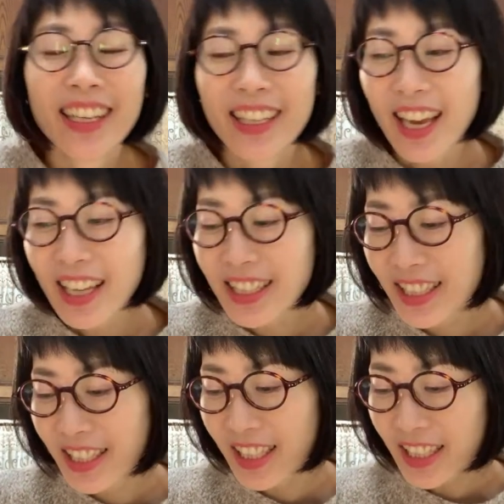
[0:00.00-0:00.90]

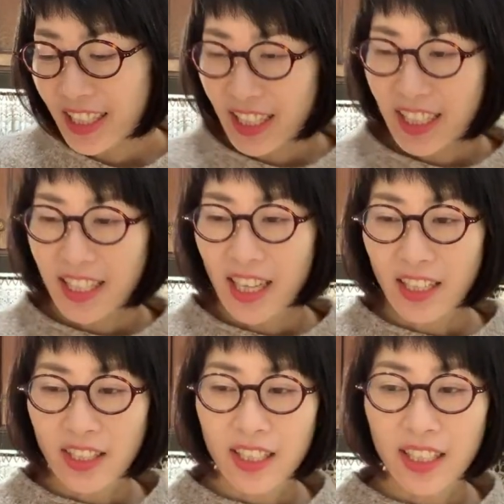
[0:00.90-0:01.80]
Yes, it is
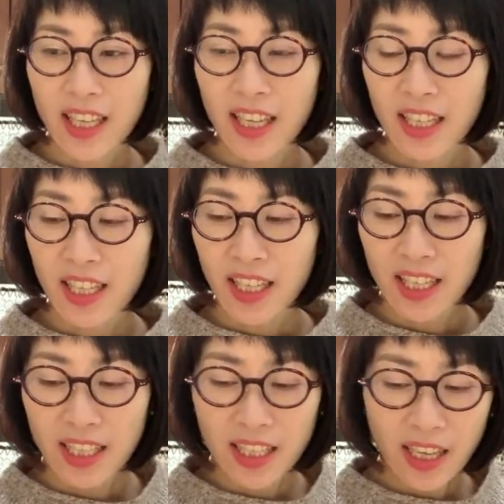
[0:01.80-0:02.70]
actually
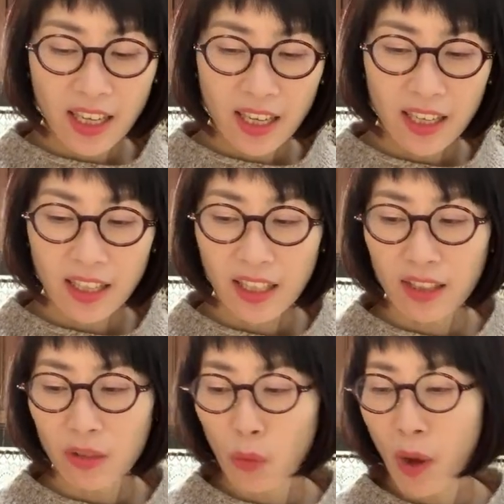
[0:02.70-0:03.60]
taking a
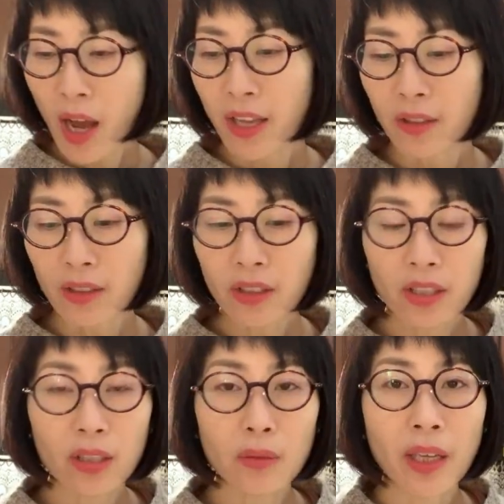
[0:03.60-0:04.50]
little while
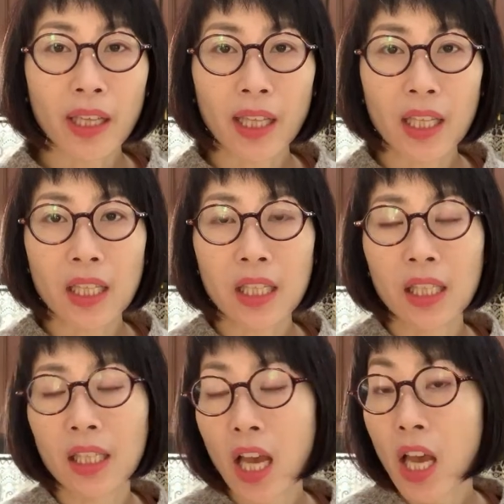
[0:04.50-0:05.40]
to make
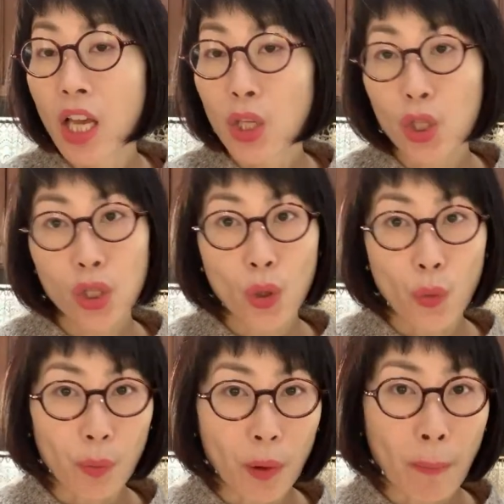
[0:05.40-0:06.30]
this
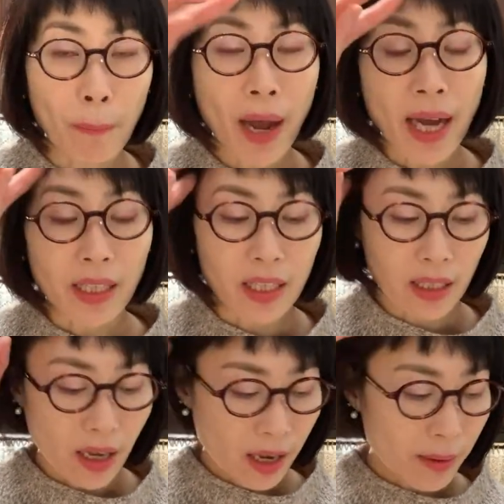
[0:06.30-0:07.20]
soup, but
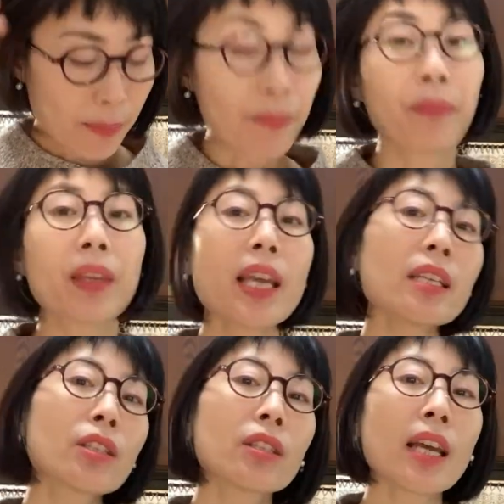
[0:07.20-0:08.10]
um,
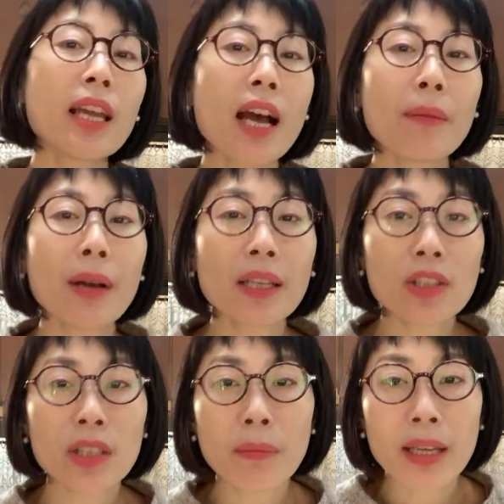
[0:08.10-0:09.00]
yes, today I'm
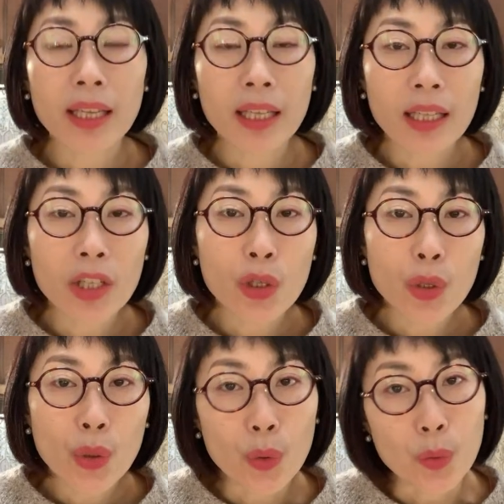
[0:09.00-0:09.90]
actually making
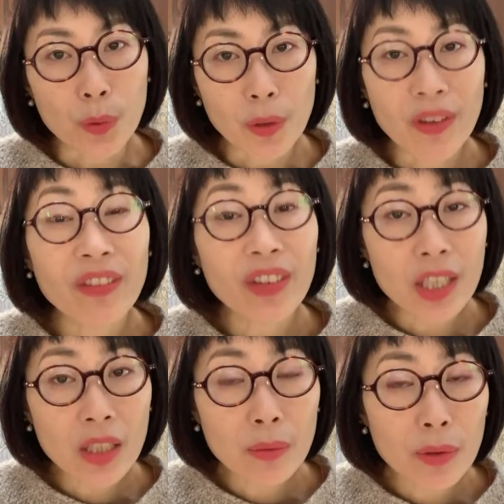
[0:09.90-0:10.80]
soup, a
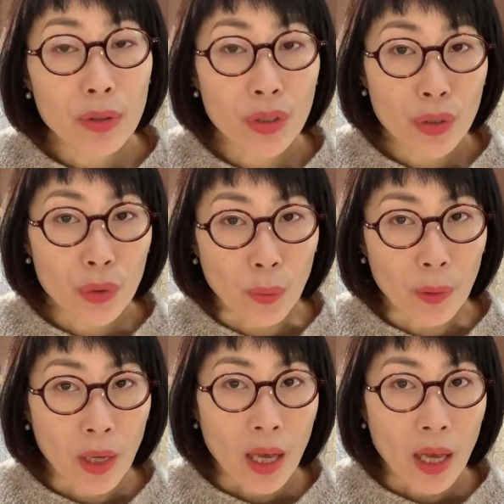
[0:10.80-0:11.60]
vegetable soup.